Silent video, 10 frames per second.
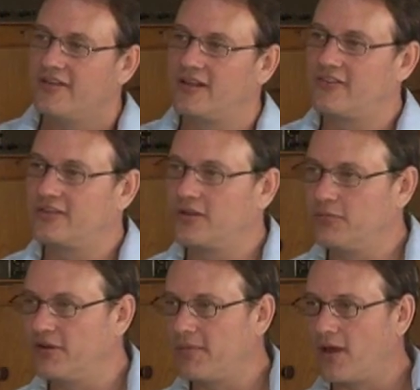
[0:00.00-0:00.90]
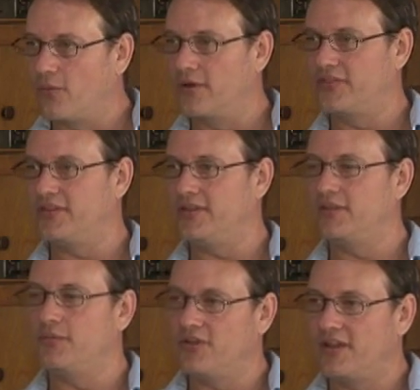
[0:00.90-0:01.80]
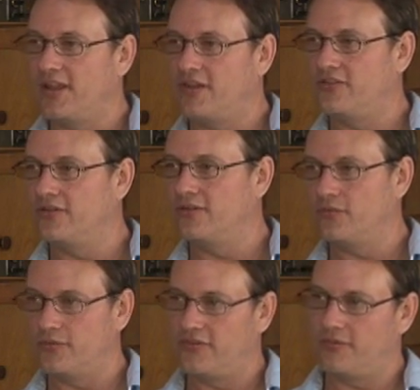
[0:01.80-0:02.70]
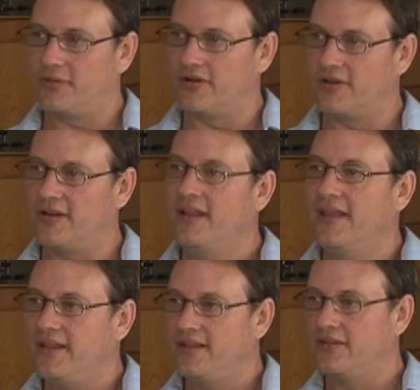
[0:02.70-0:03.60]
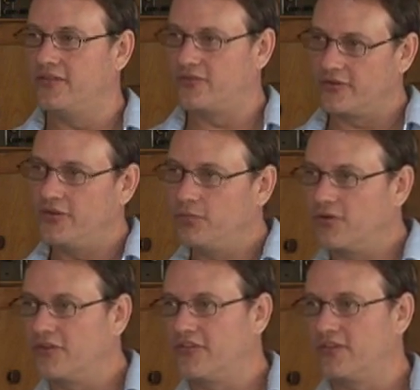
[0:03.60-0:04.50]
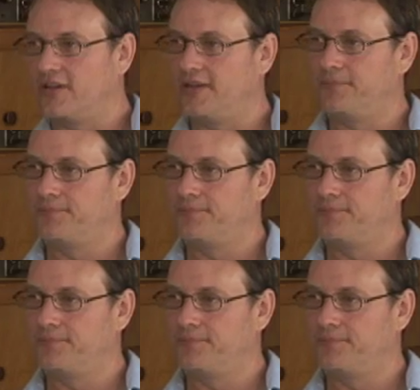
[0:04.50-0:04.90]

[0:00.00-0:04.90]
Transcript: Tell us a little bit about what the communication with spirit is for you personally.